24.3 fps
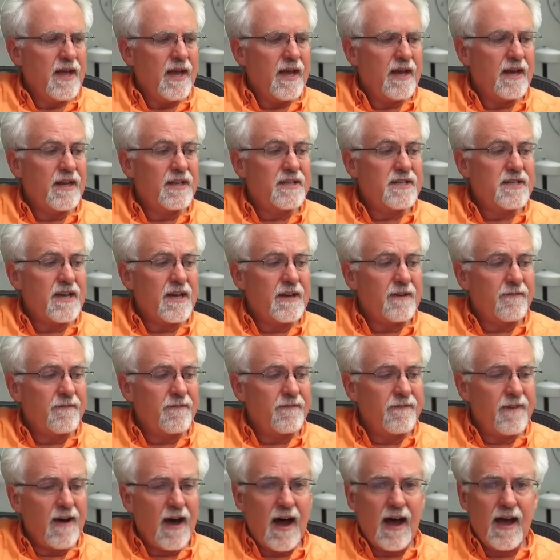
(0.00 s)
And it's at
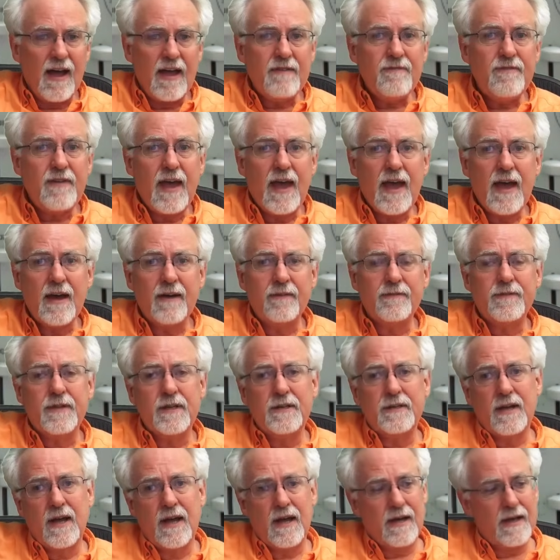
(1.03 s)
5 half the
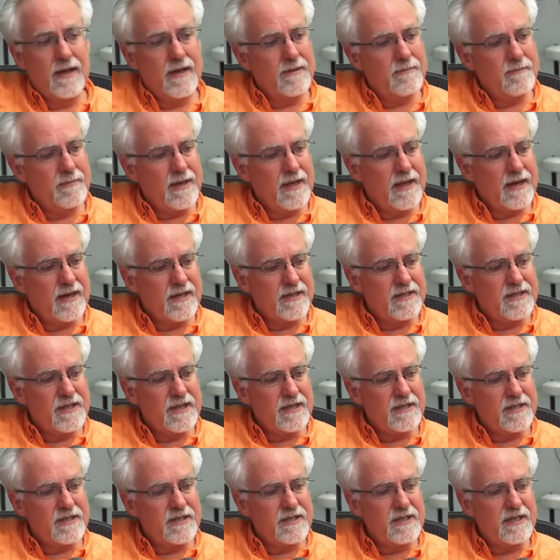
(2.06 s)
time and it's
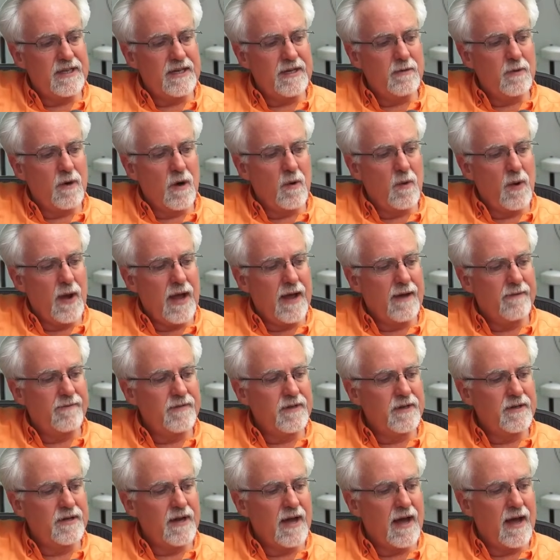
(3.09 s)
at 0 half
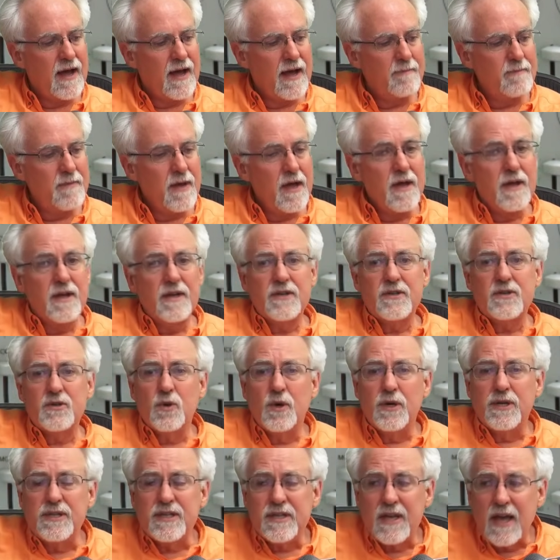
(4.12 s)
the time.
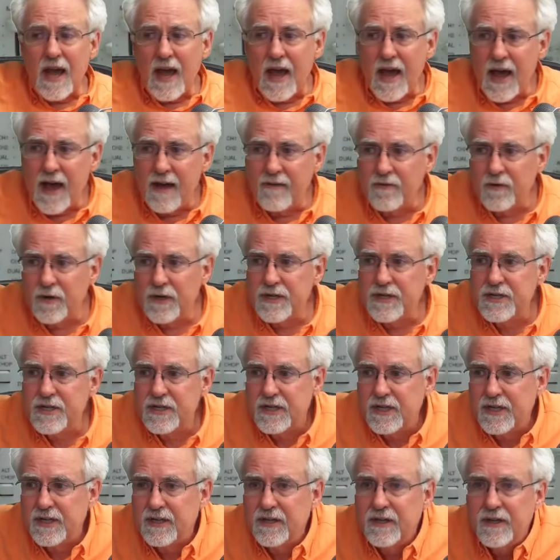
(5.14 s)
So it's
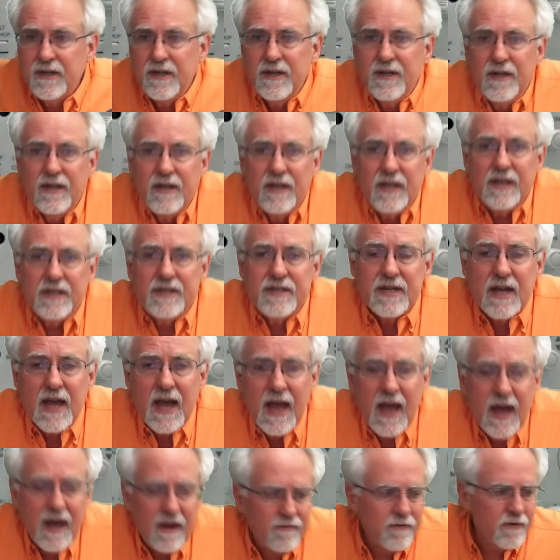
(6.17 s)
averaging, it's
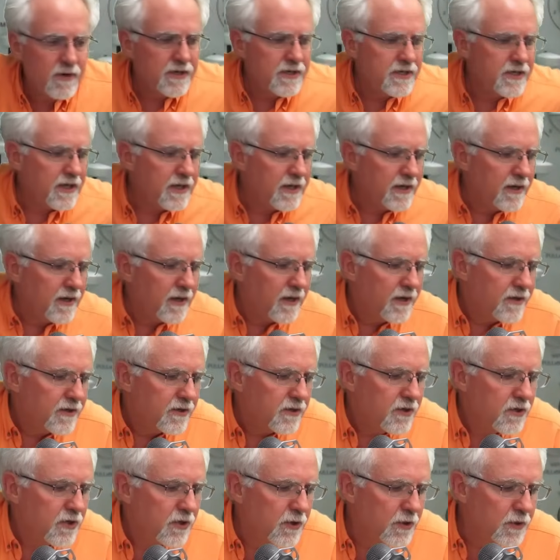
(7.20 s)
averaging
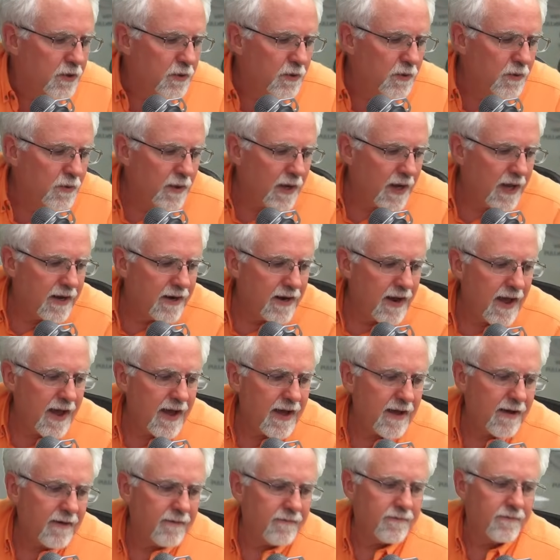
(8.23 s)
two and a
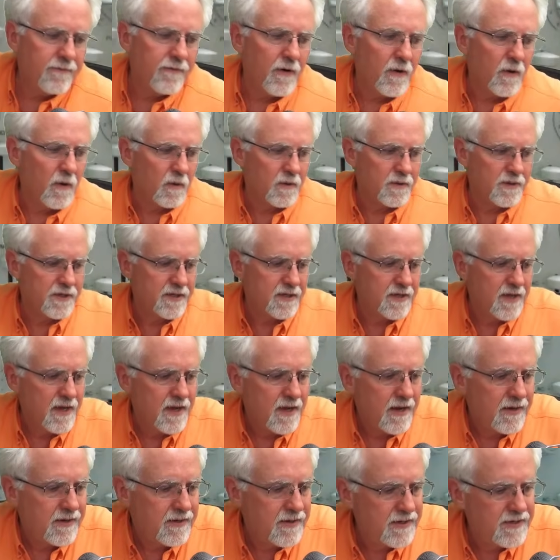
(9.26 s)
half volts.
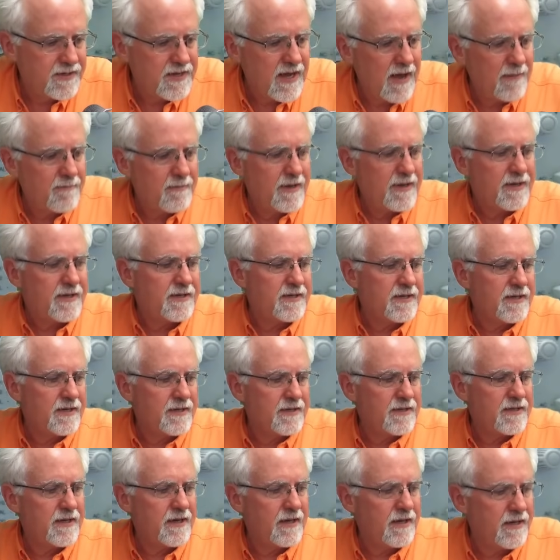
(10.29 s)
Does that make
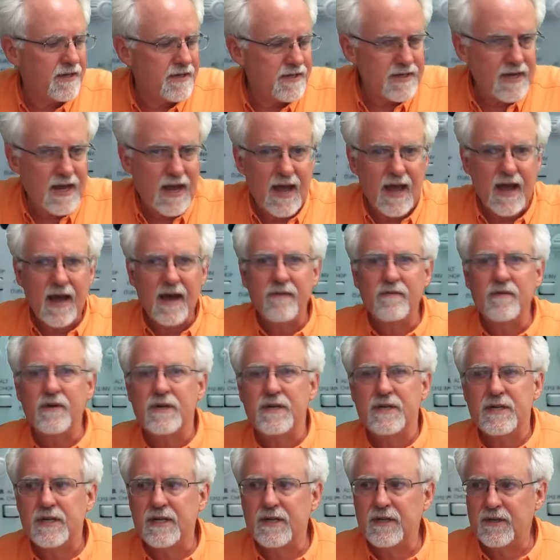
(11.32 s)
sense? It is
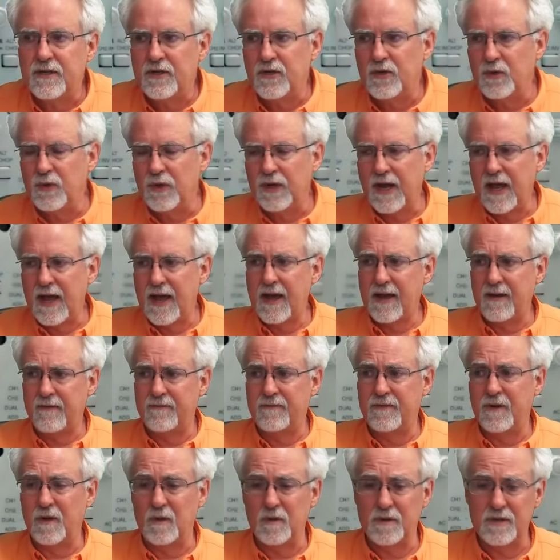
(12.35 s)
averaging two and a
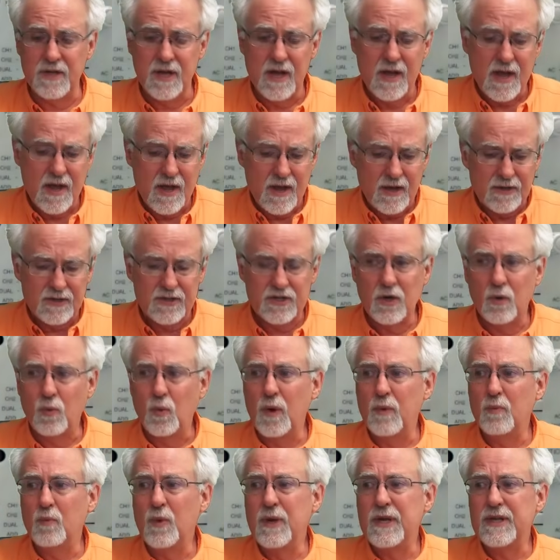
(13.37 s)
half volts. So
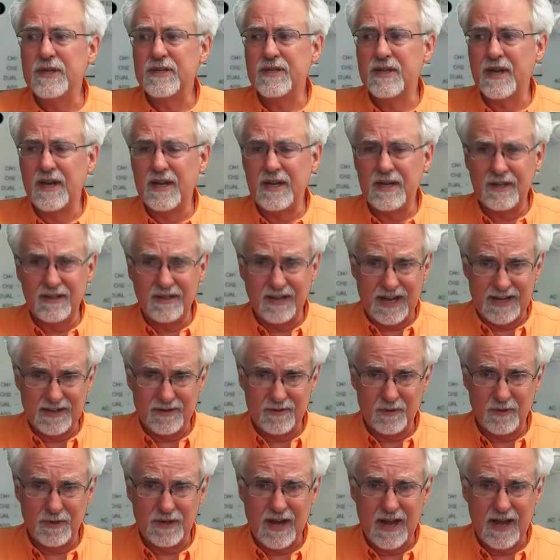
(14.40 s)
when we say like
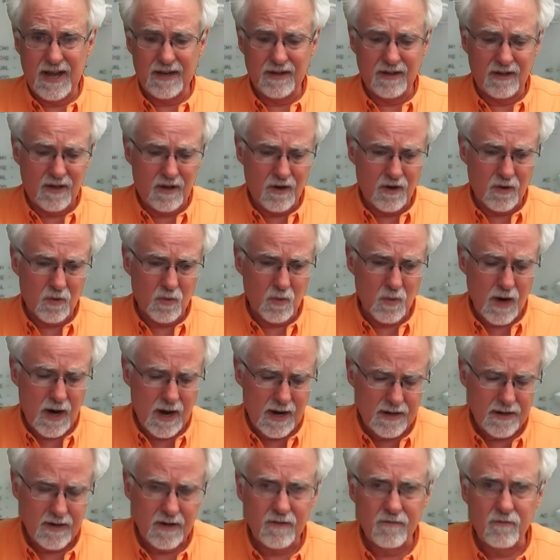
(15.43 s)
do an analog
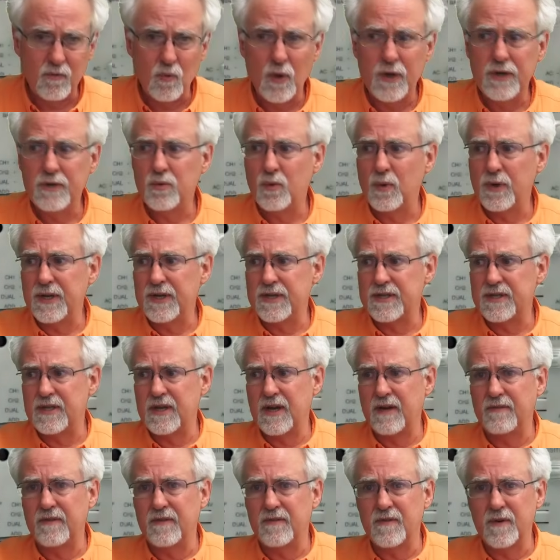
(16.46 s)
write of
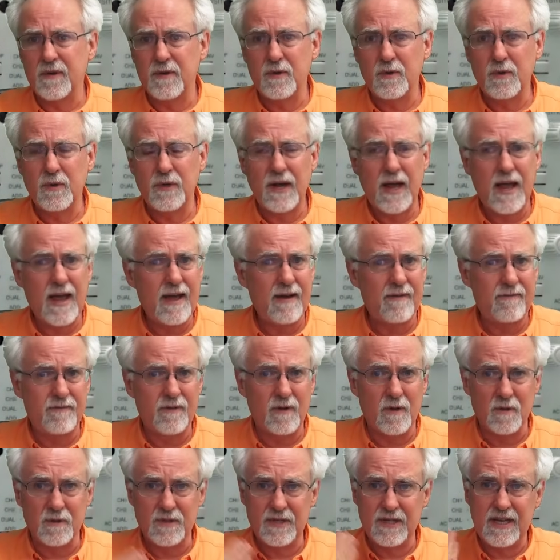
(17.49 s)
127 for two and a half
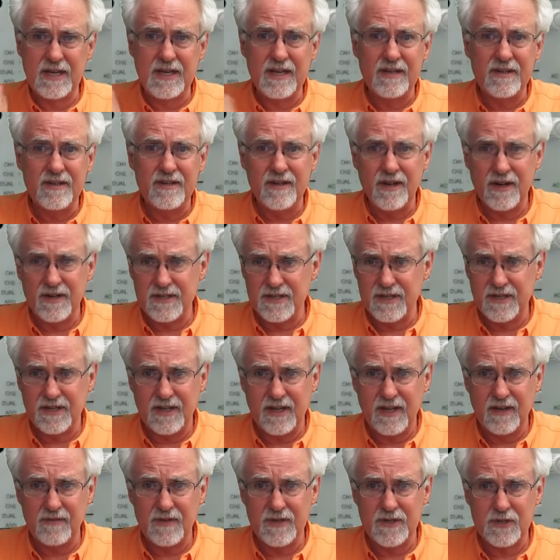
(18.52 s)
volts, it doesn't
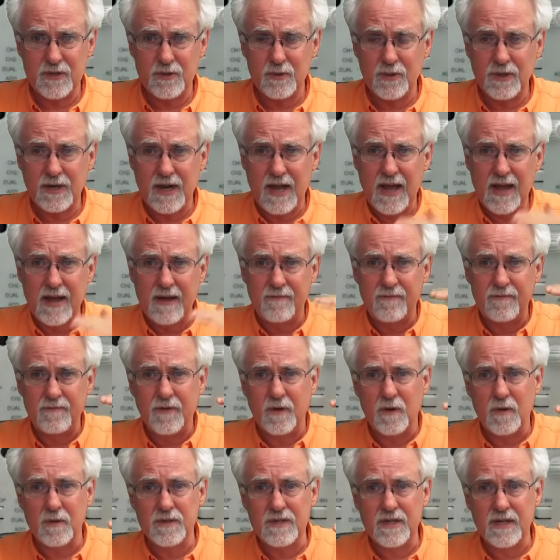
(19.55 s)
give us two and a half
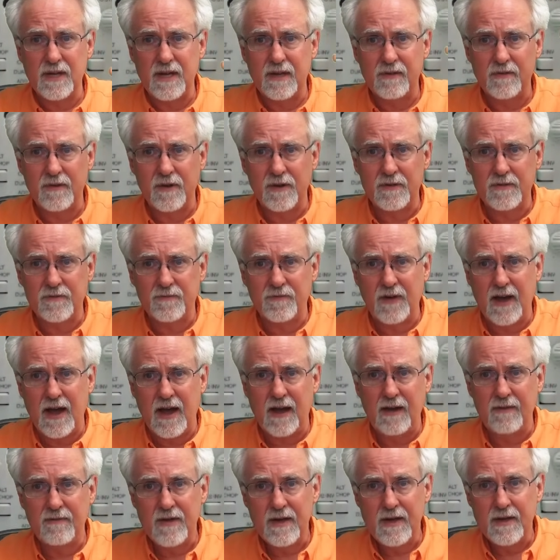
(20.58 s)
volts. It gives us
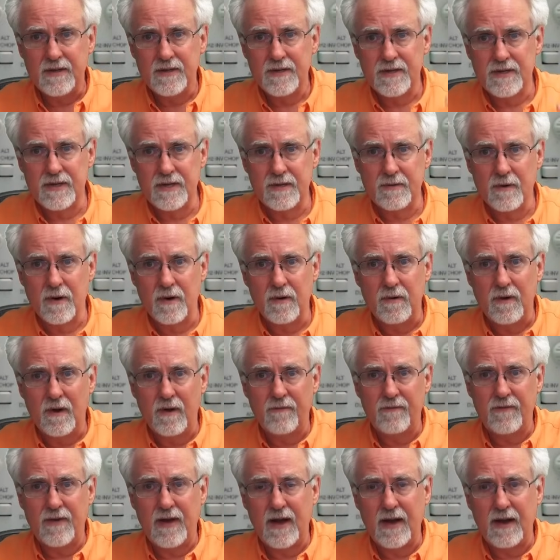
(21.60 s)
five, zero,
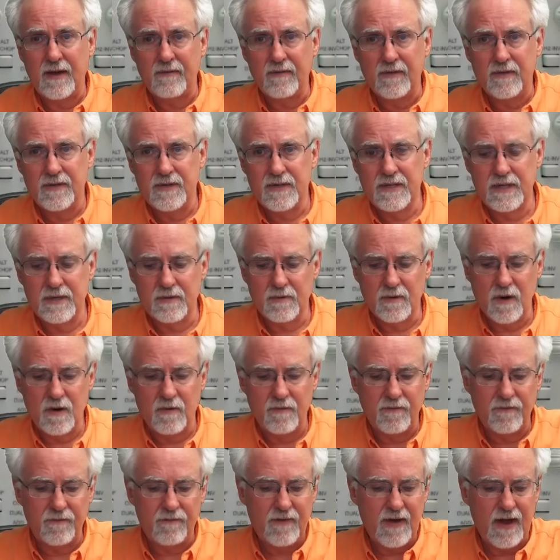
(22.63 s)
five, zero.
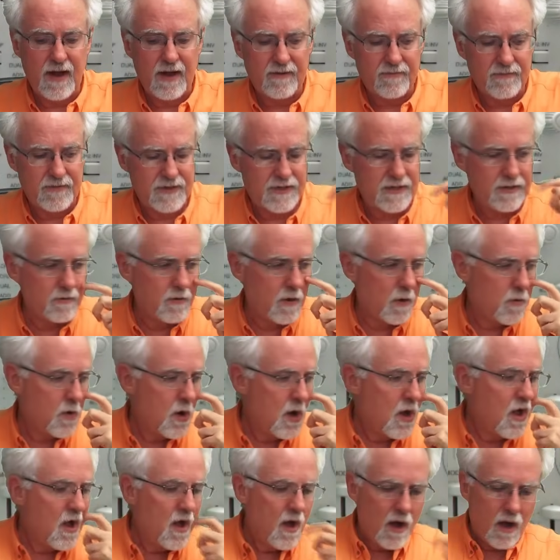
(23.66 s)
0.50.
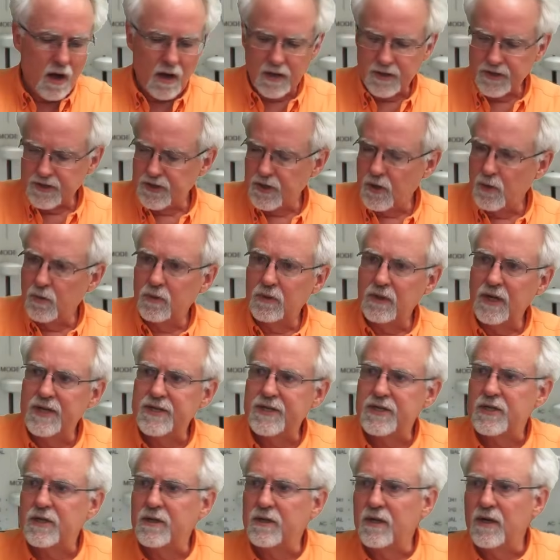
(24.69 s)
Also,
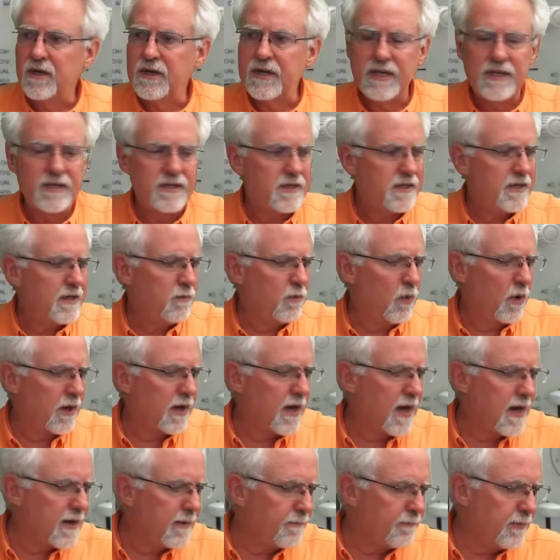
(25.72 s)
let's look and see what
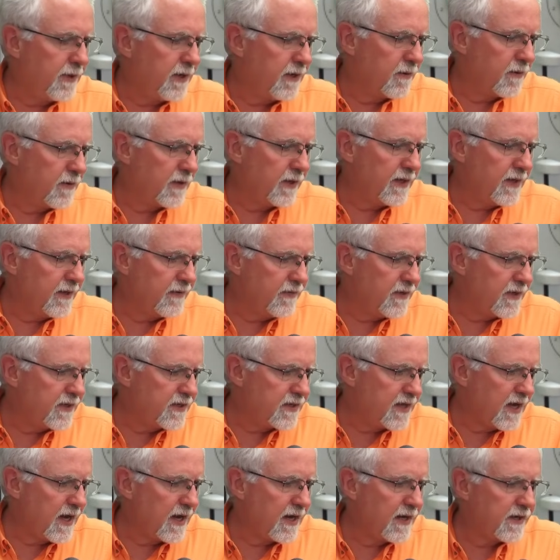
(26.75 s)
kind of period
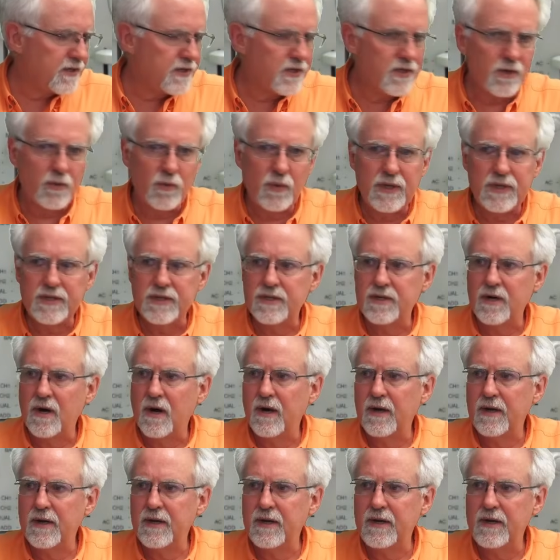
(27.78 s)
this has. So we
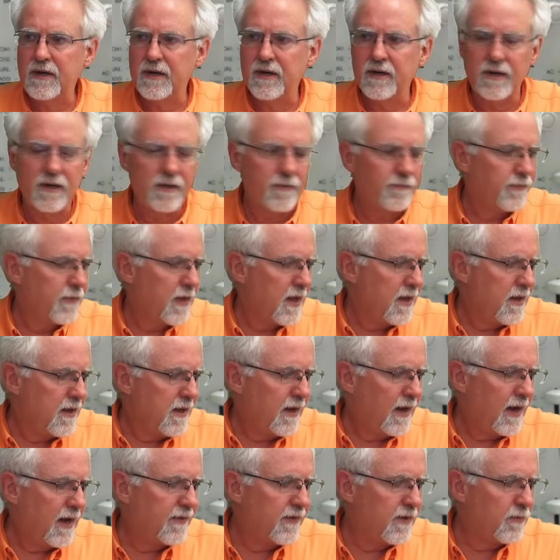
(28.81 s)
start here
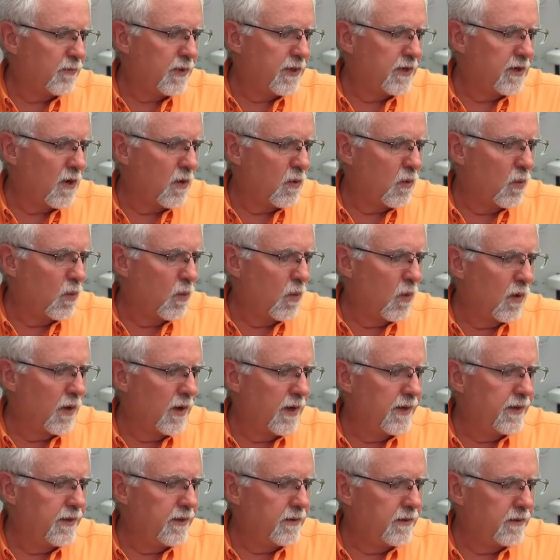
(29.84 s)
and then we go
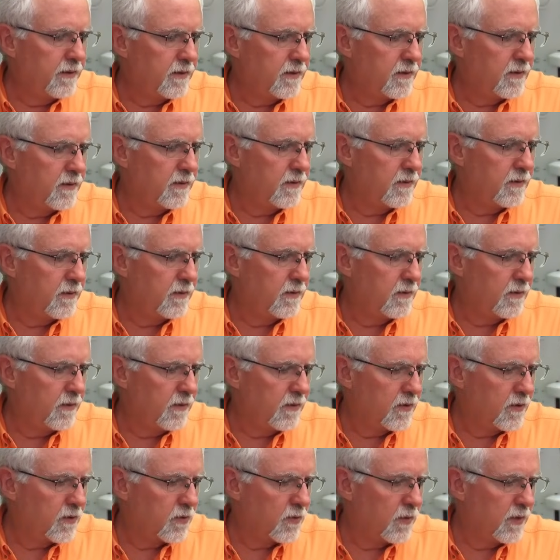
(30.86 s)
1, 2,
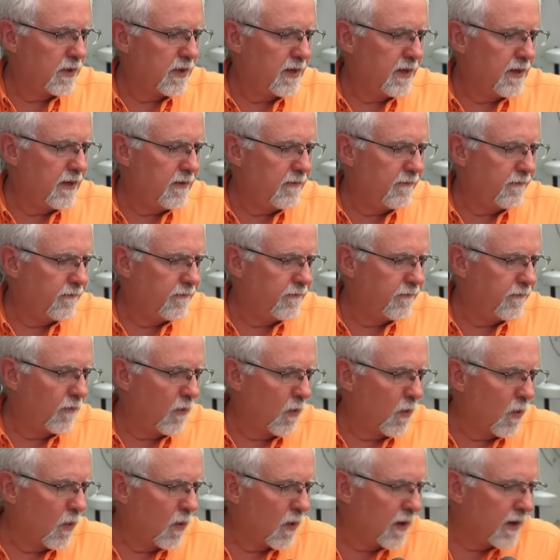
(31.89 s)
3,
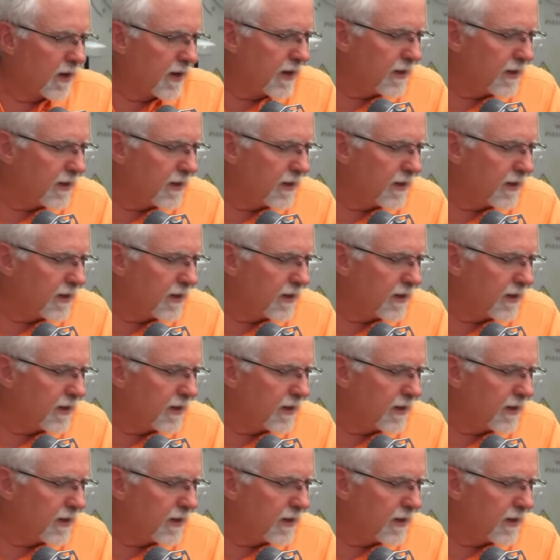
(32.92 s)
4.